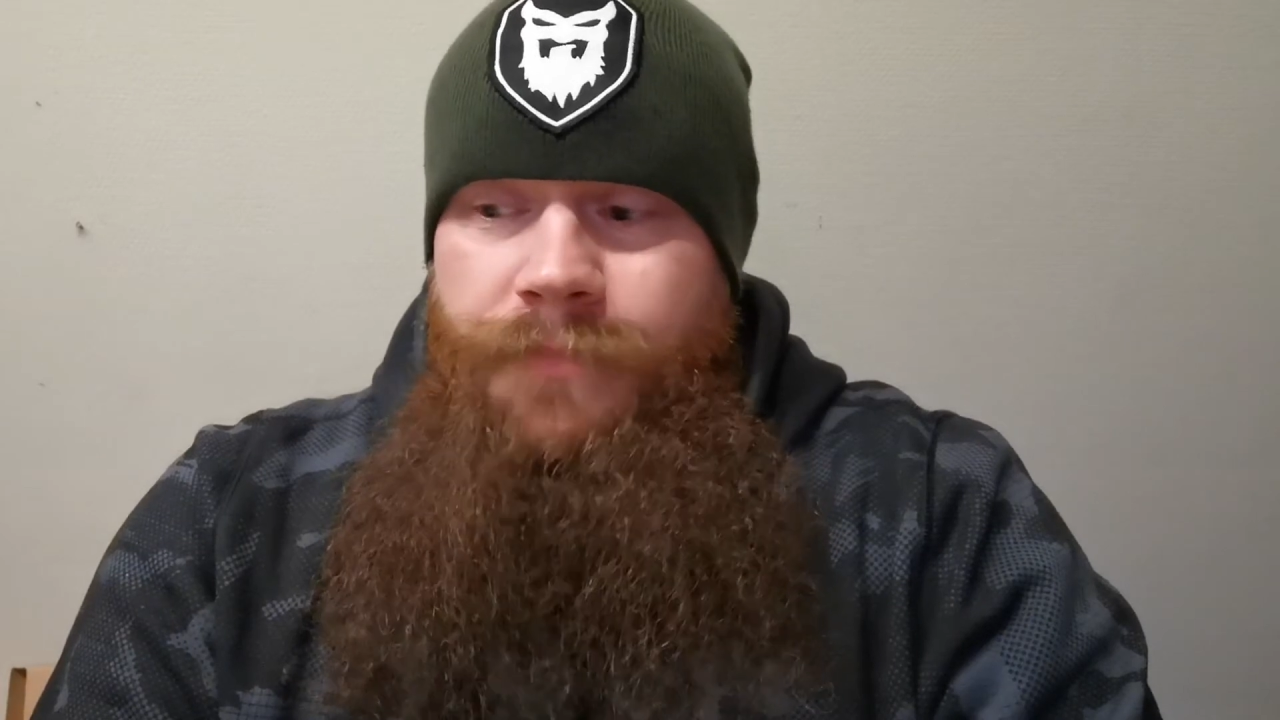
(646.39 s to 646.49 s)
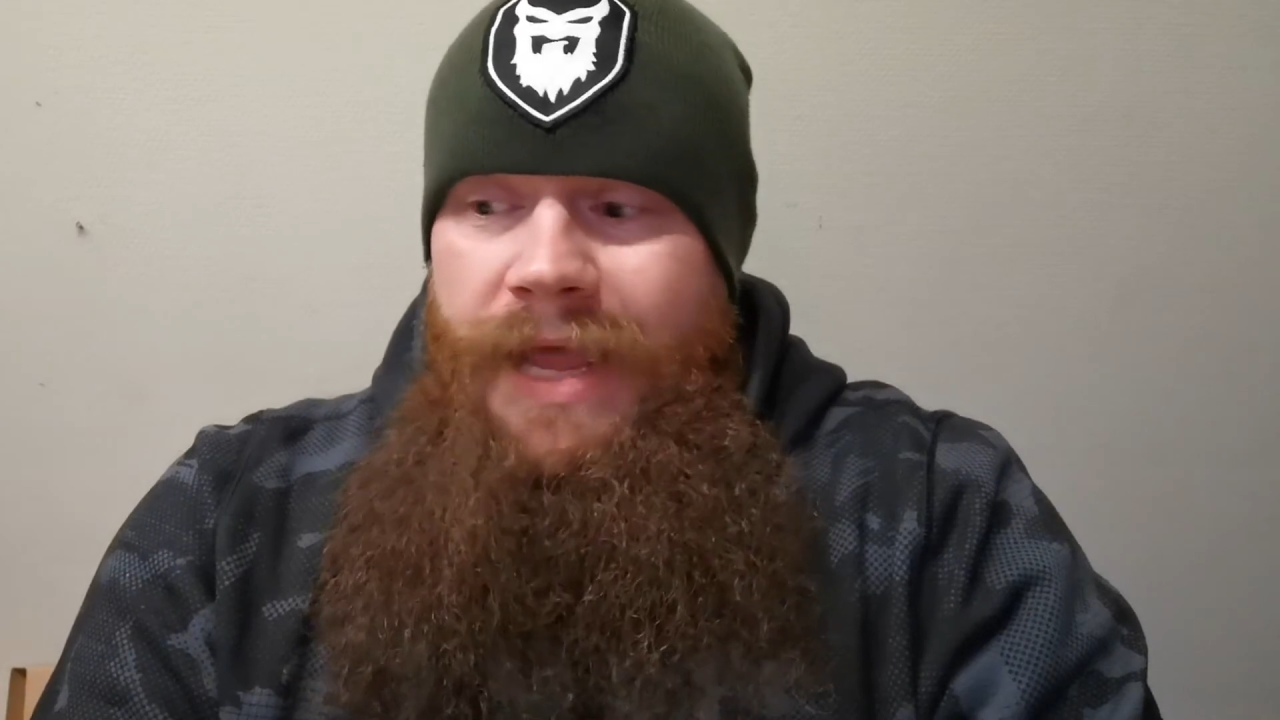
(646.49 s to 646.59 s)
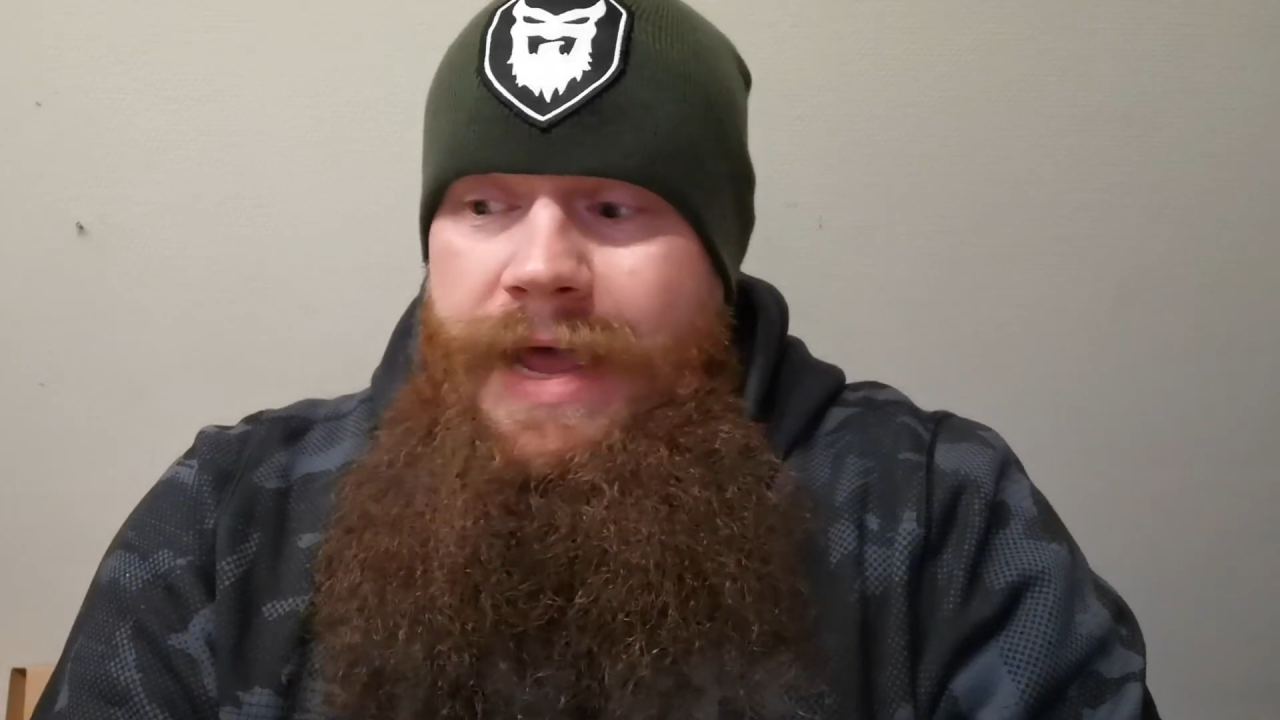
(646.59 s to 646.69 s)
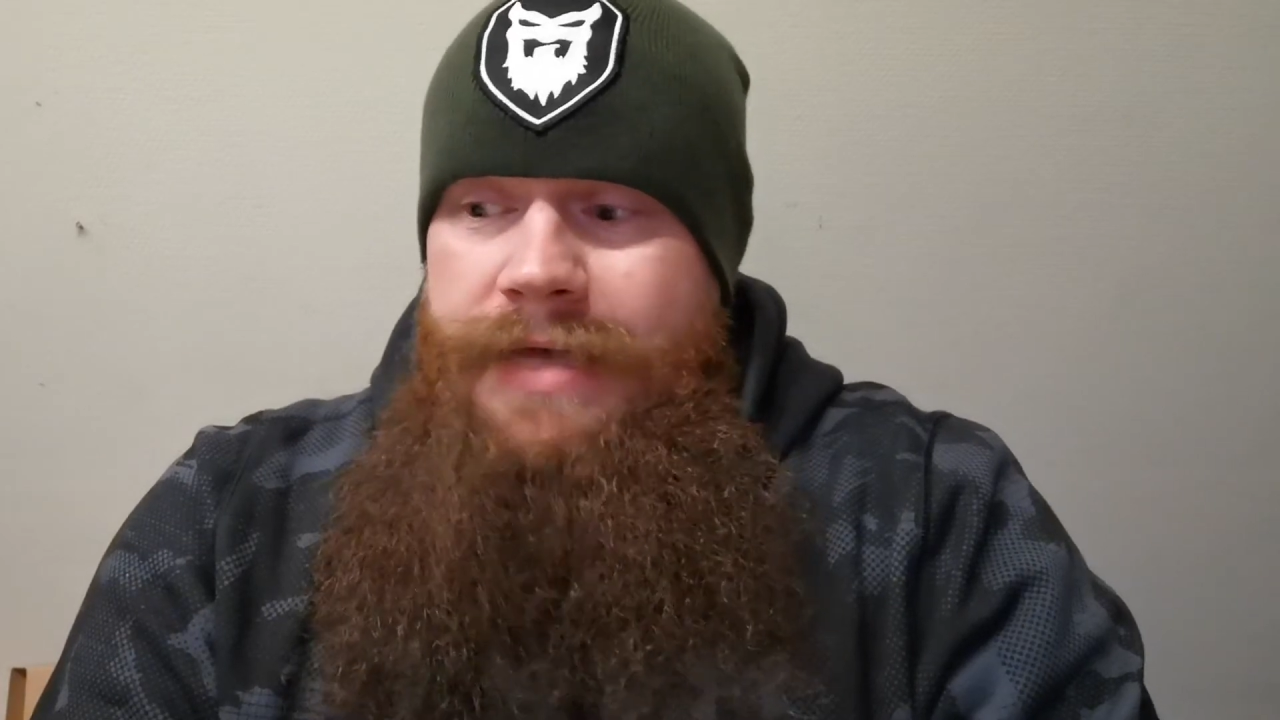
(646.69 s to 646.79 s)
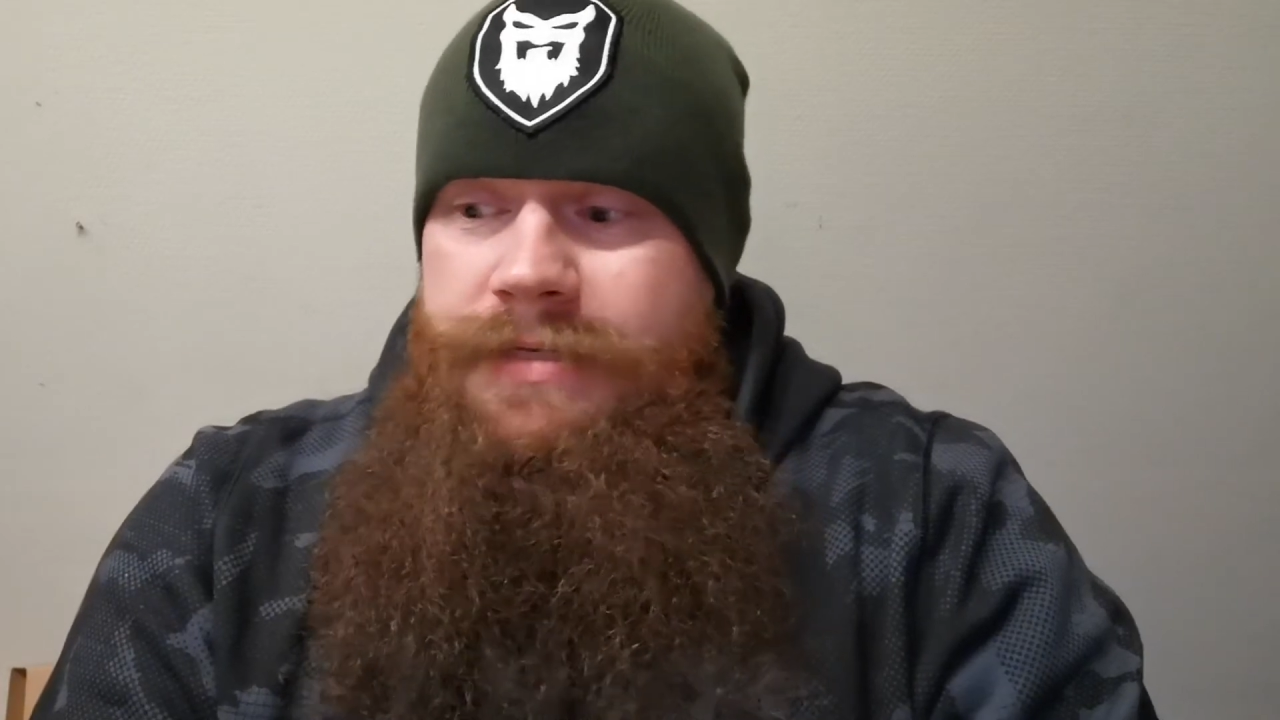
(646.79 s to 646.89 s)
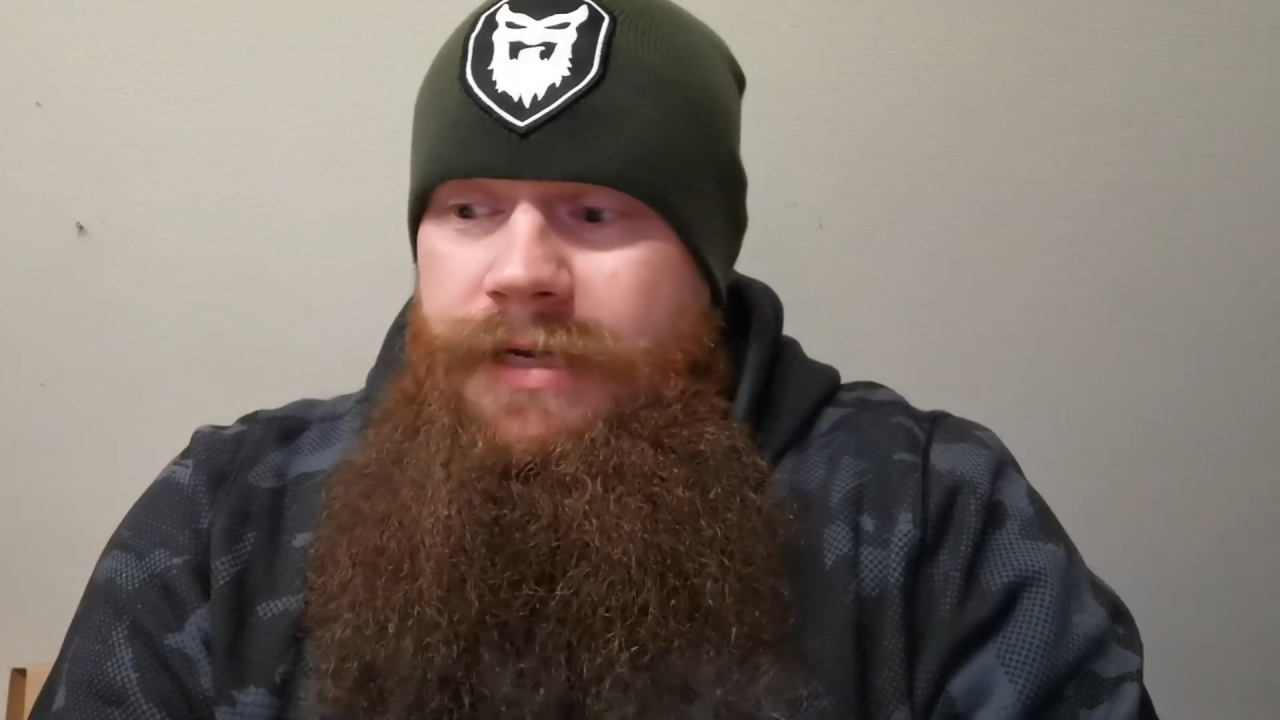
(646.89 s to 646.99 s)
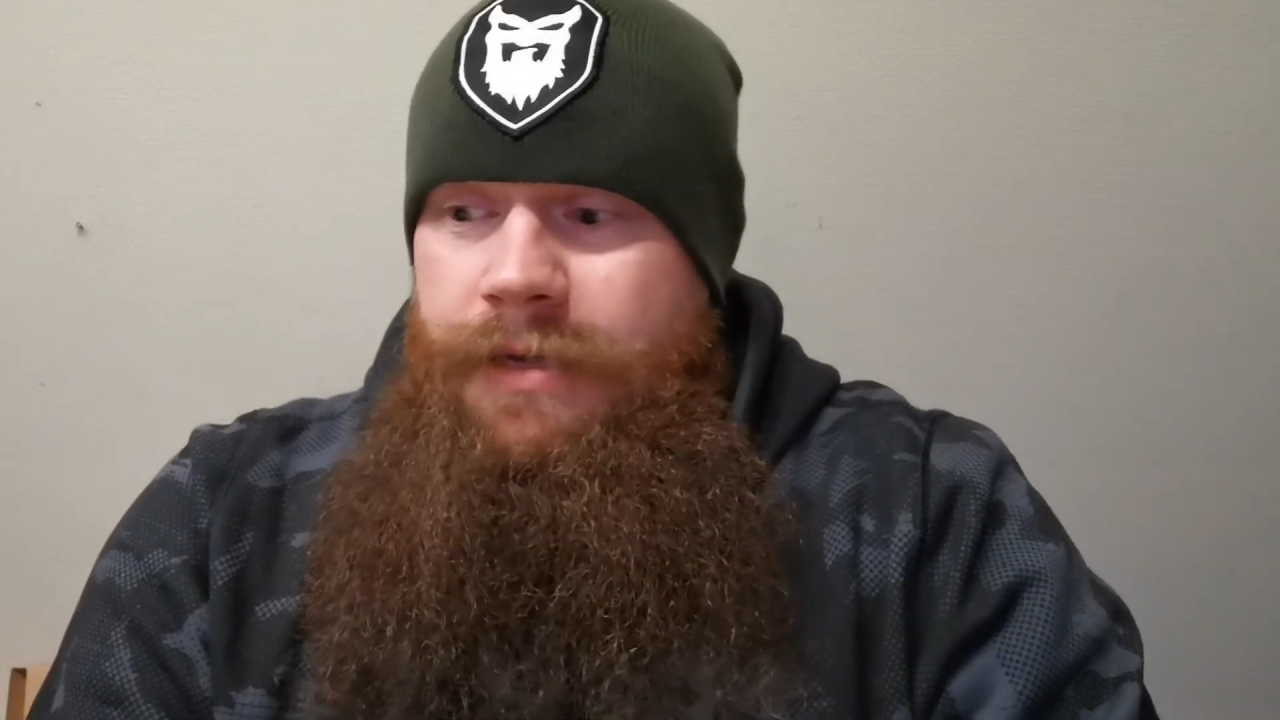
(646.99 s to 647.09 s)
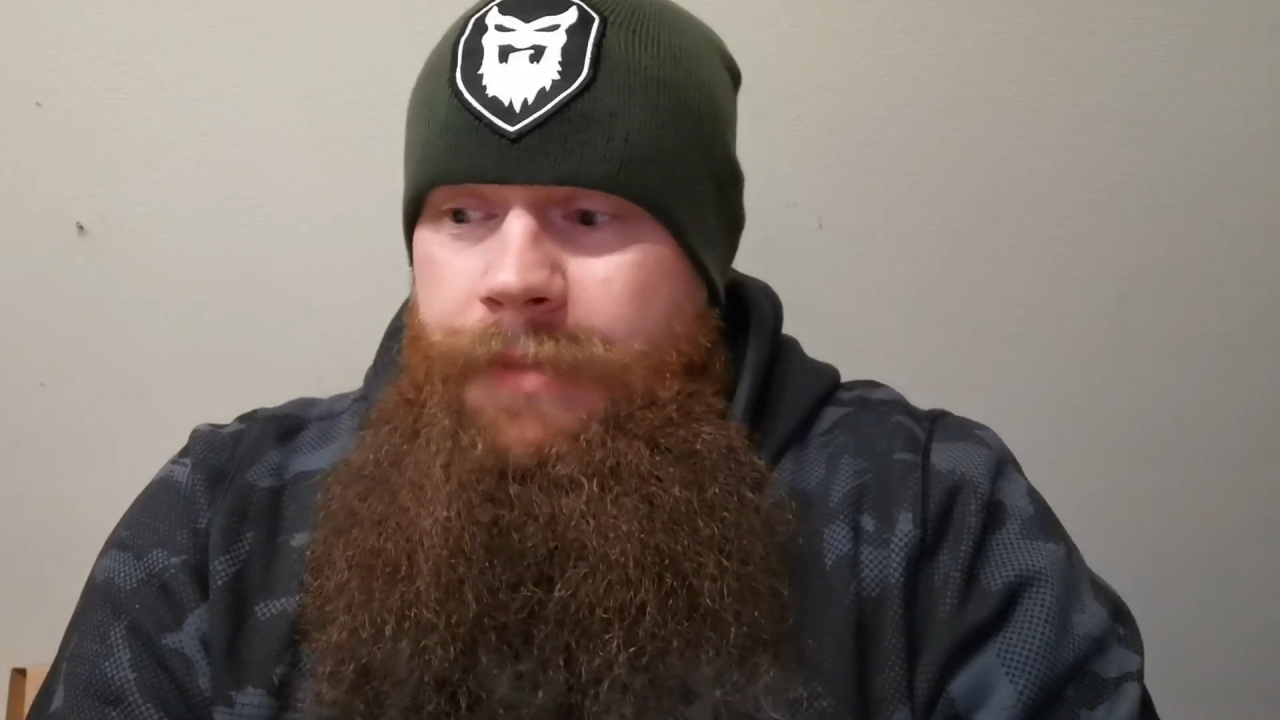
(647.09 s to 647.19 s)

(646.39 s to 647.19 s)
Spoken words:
Ask and I